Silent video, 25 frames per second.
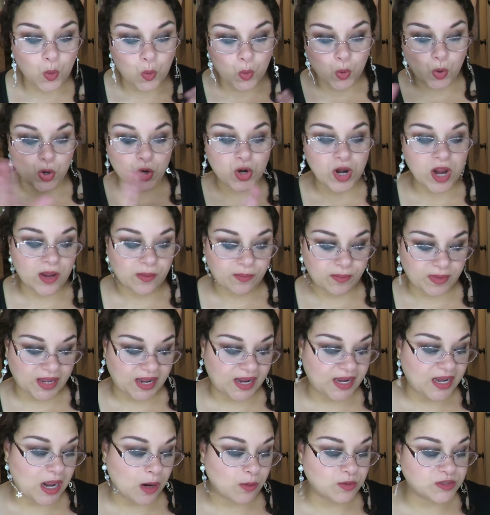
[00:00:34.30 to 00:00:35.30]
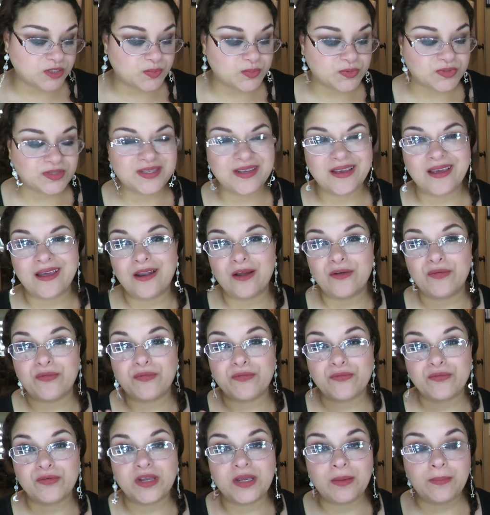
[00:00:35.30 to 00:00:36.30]
order I made, I was supposed to get a
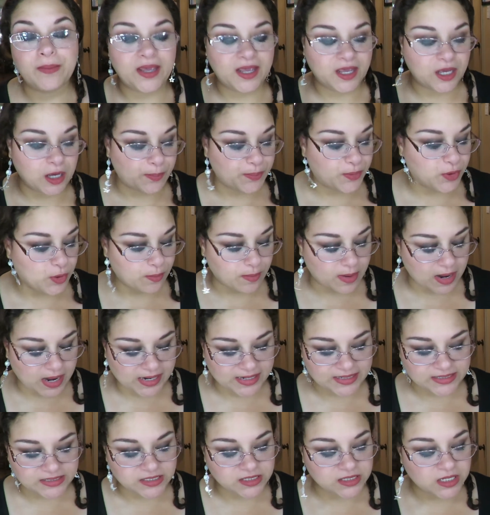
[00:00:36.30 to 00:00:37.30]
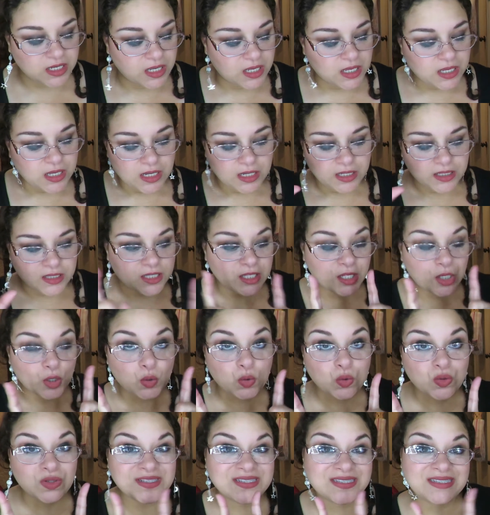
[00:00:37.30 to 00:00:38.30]
free Make Up Your Mind
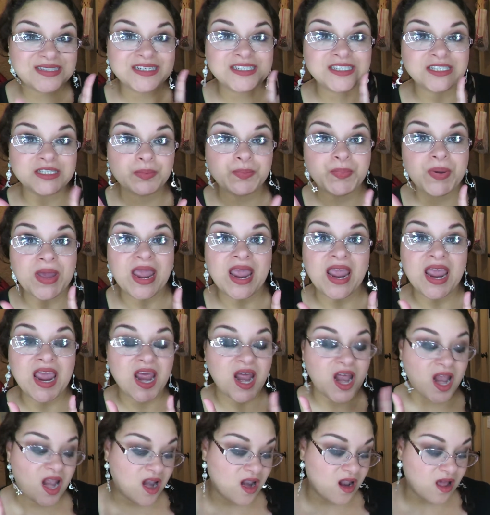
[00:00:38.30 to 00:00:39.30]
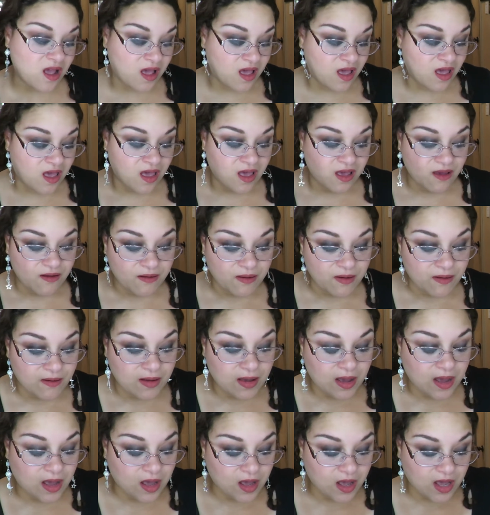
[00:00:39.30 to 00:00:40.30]
little 6-pan
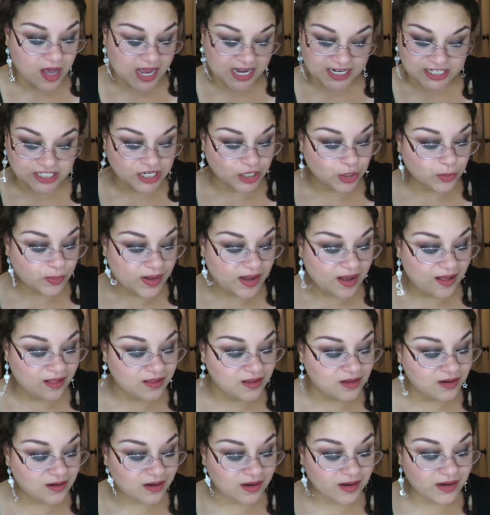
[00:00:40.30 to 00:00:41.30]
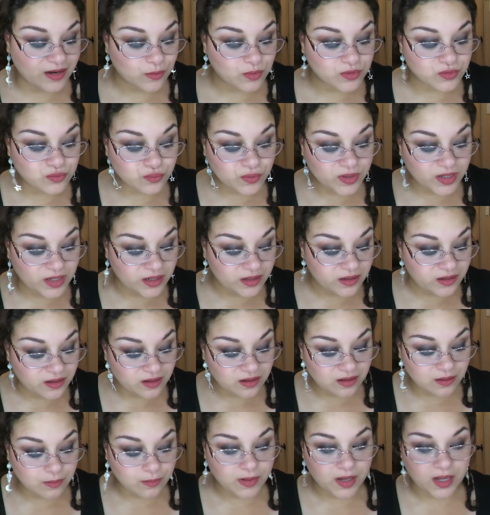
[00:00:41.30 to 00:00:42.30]
eyeshadow palette, and it was written
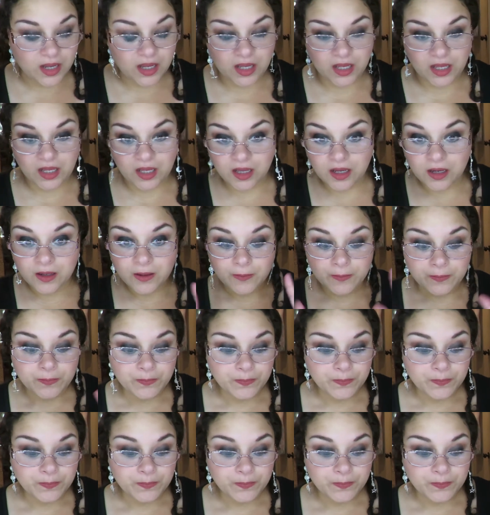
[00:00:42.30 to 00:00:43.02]
in my